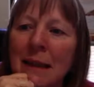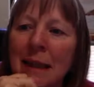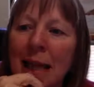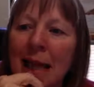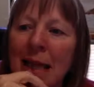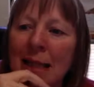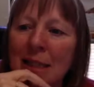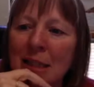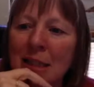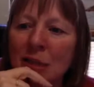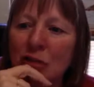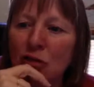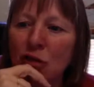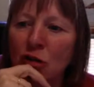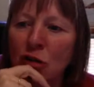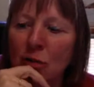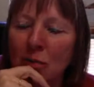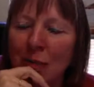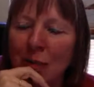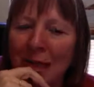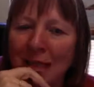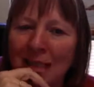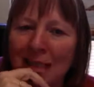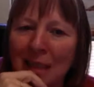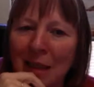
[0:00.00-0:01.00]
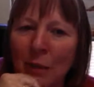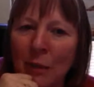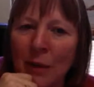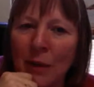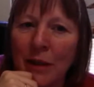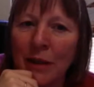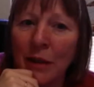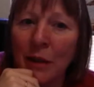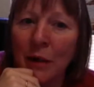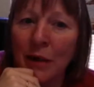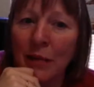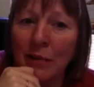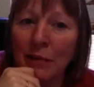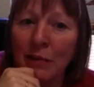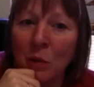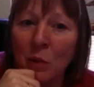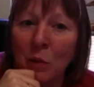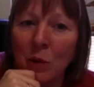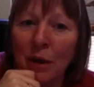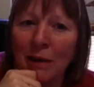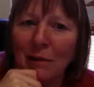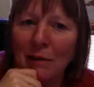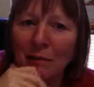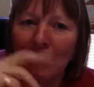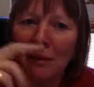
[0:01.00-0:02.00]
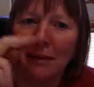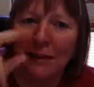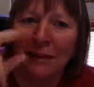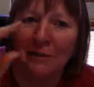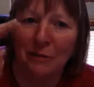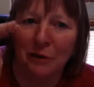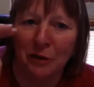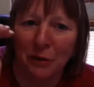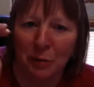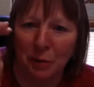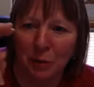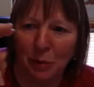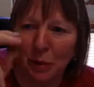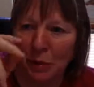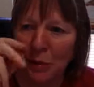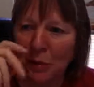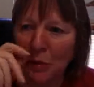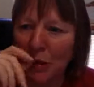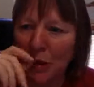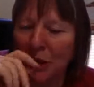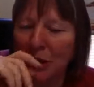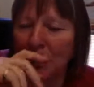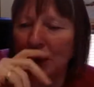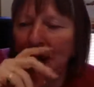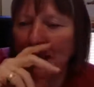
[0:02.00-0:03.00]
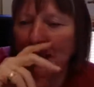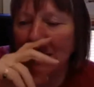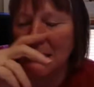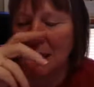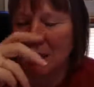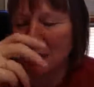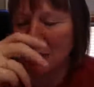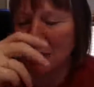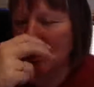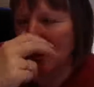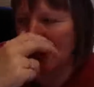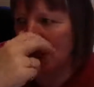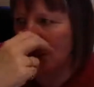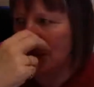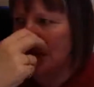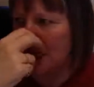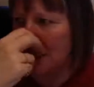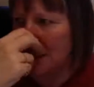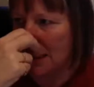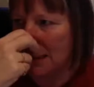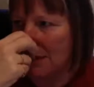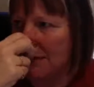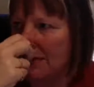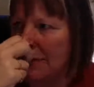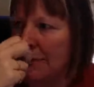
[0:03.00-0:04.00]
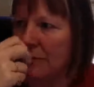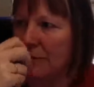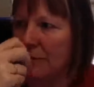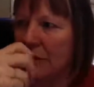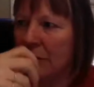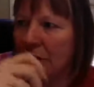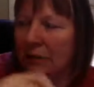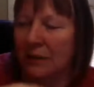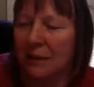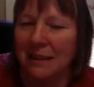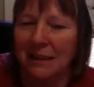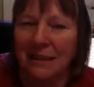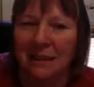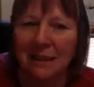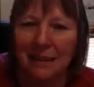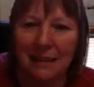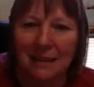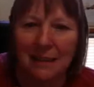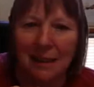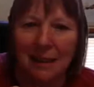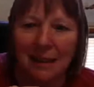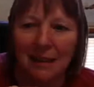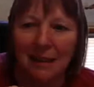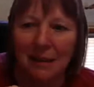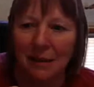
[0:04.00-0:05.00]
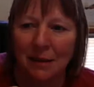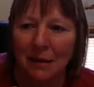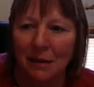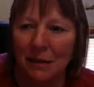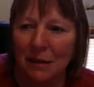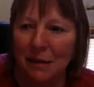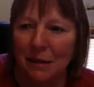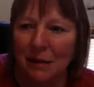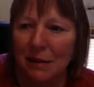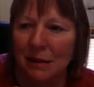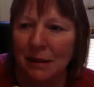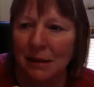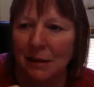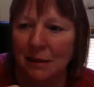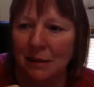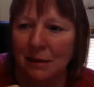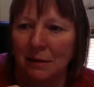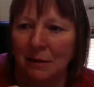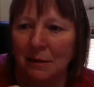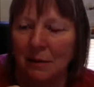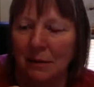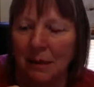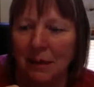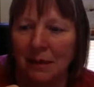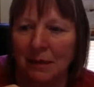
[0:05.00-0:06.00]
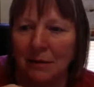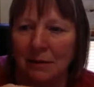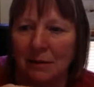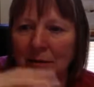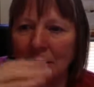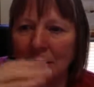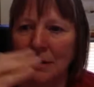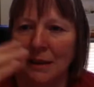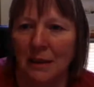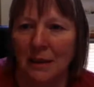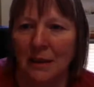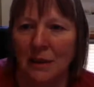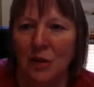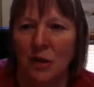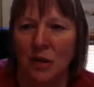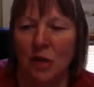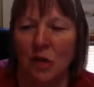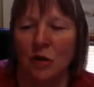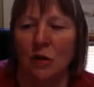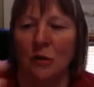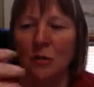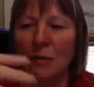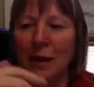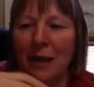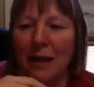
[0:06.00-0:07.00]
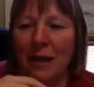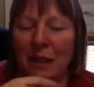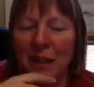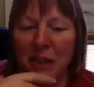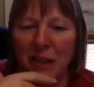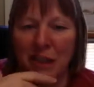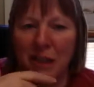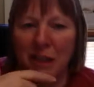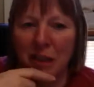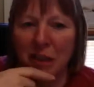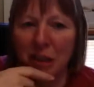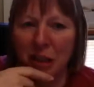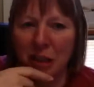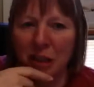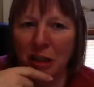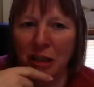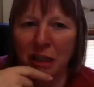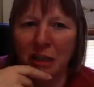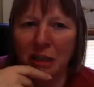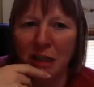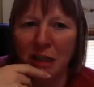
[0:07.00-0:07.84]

less traumatic when you have a well-lived Pluto. That's what Stephen Forrest said, who kind of taught my teacher.